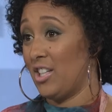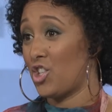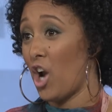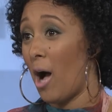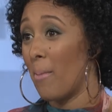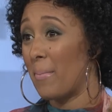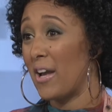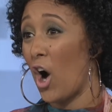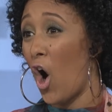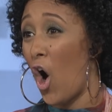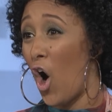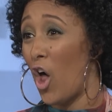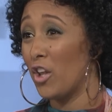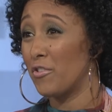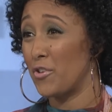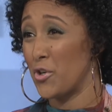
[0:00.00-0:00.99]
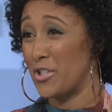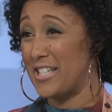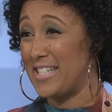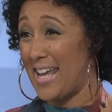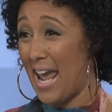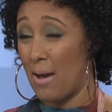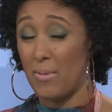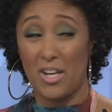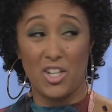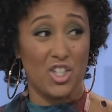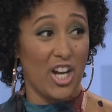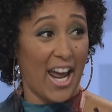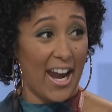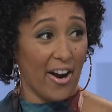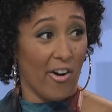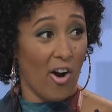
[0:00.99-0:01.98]
chopping all of your damaged
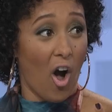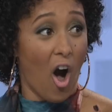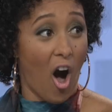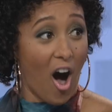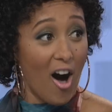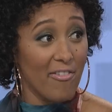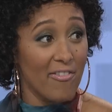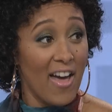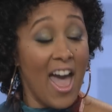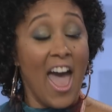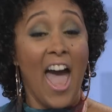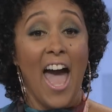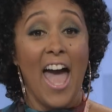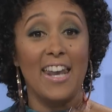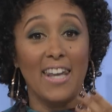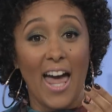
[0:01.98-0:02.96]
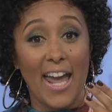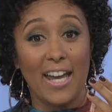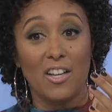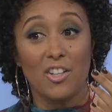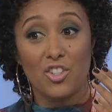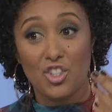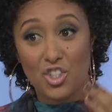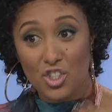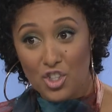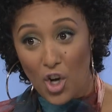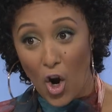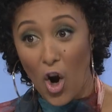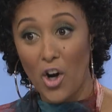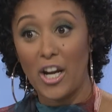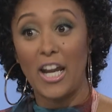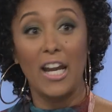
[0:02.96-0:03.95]
hair off and like
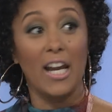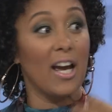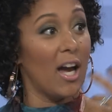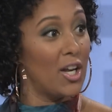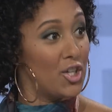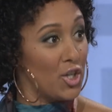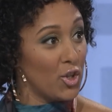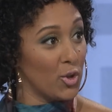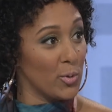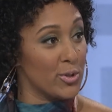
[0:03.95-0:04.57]
starting anew.